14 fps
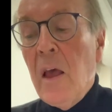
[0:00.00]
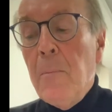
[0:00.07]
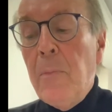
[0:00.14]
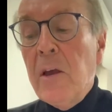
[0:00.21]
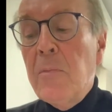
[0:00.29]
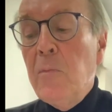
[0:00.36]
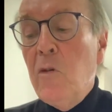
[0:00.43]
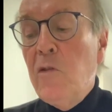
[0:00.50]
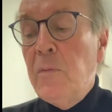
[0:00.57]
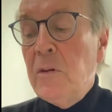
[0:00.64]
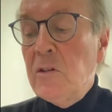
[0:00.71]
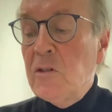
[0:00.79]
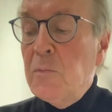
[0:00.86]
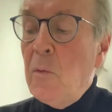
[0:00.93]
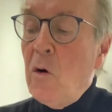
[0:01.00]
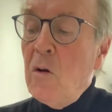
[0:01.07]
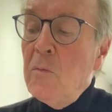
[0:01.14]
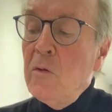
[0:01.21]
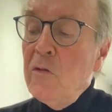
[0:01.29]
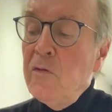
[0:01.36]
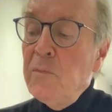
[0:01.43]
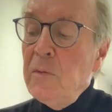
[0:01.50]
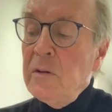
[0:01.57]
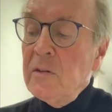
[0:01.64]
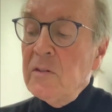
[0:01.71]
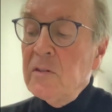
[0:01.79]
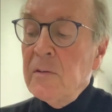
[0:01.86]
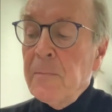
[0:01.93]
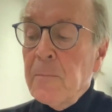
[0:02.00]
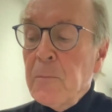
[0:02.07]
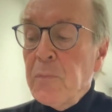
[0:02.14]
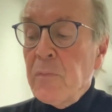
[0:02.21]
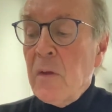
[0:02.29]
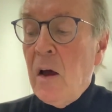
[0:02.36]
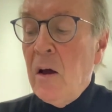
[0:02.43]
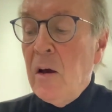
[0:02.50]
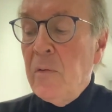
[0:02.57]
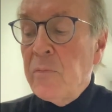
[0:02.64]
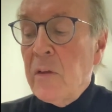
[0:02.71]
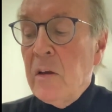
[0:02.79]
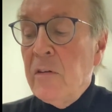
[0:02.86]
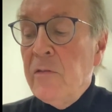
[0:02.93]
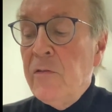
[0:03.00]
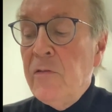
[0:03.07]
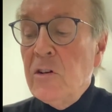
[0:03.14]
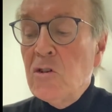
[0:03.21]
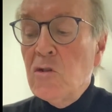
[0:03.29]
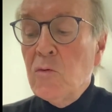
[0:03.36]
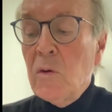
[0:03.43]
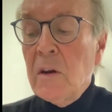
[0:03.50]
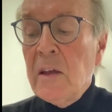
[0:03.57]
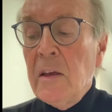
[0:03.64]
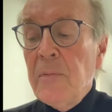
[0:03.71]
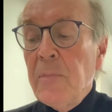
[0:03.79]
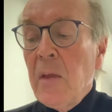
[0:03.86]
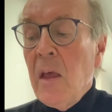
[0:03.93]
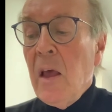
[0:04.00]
big movements, small movements, visually.